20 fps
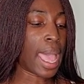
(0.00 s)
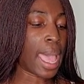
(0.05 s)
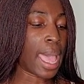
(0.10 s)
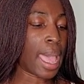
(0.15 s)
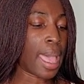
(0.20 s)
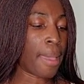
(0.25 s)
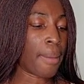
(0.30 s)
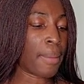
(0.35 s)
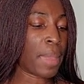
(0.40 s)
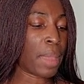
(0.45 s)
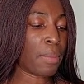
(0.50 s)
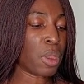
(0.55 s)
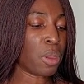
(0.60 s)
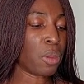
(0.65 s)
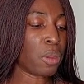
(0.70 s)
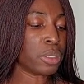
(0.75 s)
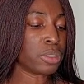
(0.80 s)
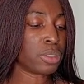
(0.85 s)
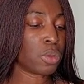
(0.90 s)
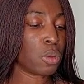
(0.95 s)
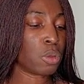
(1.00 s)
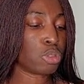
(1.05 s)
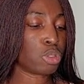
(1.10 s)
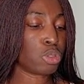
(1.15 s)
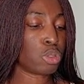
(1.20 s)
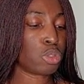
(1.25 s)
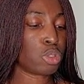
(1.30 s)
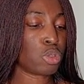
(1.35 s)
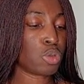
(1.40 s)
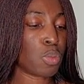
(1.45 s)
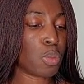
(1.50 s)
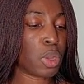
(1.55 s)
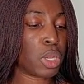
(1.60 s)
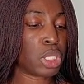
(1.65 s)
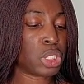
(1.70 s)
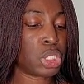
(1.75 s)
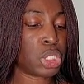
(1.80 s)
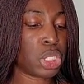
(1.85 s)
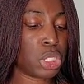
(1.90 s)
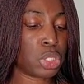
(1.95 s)
I'm not going to go too
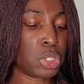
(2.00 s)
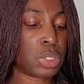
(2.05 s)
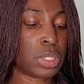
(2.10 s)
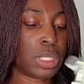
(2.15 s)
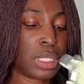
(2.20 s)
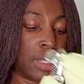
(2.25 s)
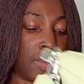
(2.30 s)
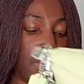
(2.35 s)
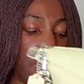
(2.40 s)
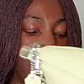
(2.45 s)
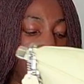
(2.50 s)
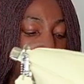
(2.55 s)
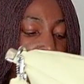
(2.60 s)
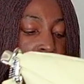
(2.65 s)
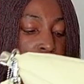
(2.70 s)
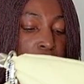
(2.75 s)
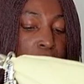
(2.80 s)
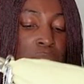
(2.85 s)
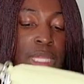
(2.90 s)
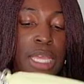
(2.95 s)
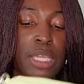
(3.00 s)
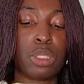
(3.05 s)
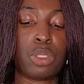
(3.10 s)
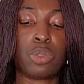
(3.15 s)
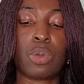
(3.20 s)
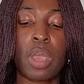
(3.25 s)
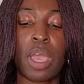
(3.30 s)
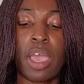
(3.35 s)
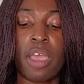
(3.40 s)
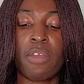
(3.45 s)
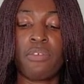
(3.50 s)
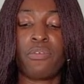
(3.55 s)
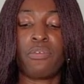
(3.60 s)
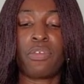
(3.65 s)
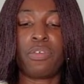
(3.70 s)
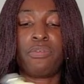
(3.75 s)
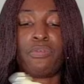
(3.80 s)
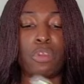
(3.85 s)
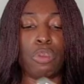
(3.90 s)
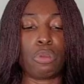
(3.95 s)
much into this bag because I do have
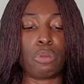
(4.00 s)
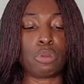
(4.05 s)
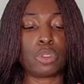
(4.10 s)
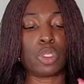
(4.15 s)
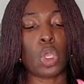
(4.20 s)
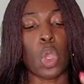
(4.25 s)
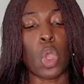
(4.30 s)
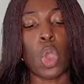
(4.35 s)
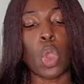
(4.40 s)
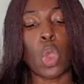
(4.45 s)
reviews